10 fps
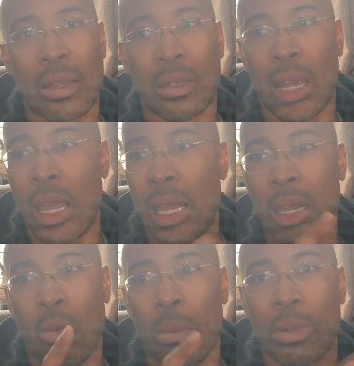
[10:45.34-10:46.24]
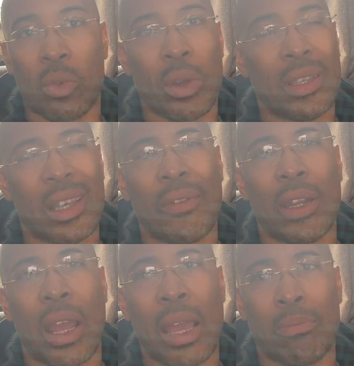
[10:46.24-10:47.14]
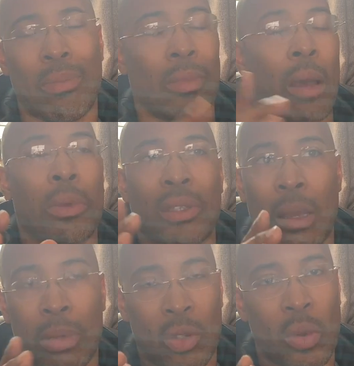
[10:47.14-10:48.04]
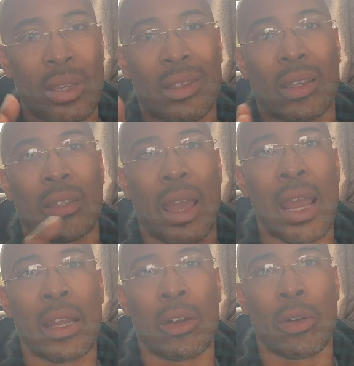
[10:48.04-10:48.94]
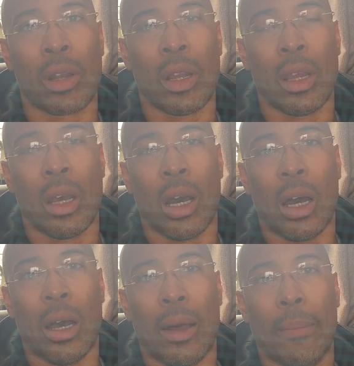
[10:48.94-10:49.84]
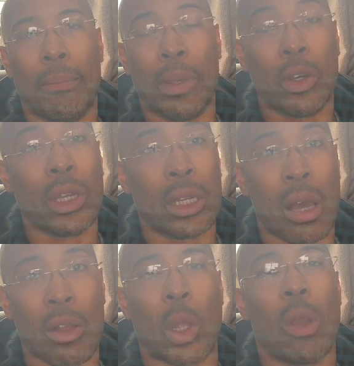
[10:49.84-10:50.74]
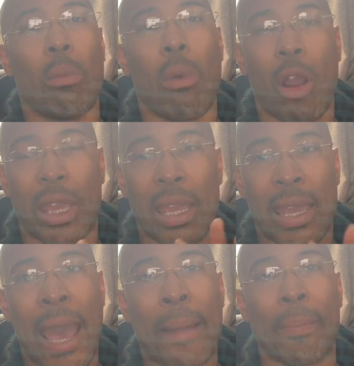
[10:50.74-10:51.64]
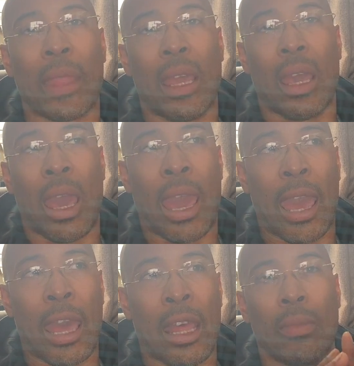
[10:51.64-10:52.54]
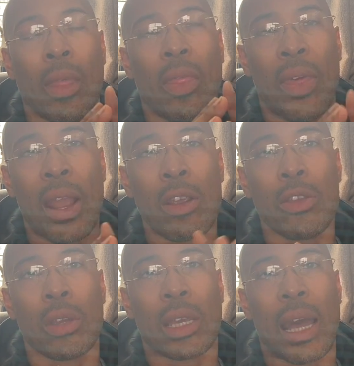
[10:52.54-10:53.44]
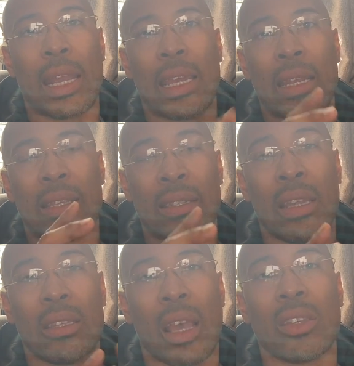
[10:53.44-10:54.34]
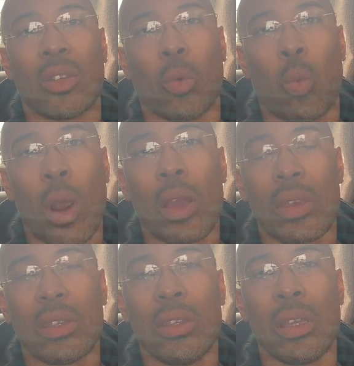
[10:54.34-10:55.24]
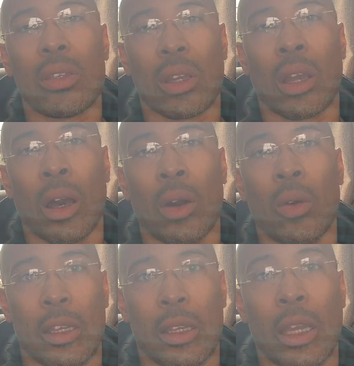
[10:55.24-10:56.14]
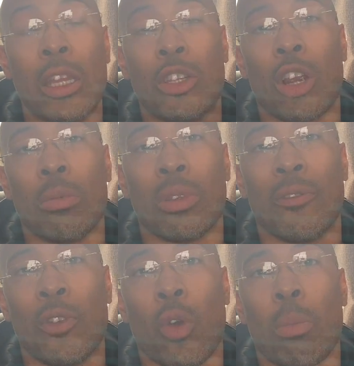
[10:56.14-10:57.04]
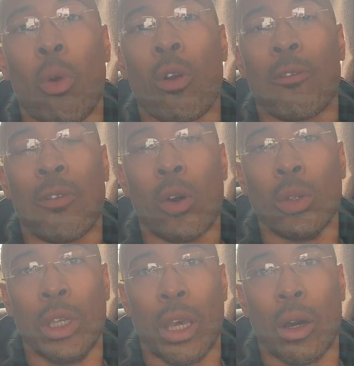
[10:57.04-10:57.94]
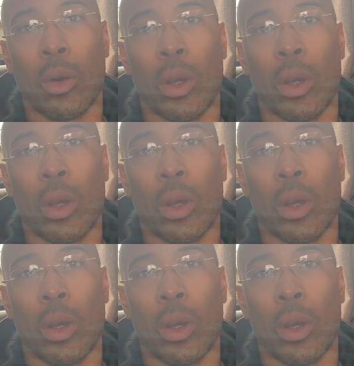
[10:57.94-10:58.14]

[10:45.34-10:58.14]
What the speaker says: today, anywhere between 7 to 8, I'm gonna say between 6 to 800 billion dollars market cap. And there you can kind of get a sense as to where this needs to go in terms of your portfolio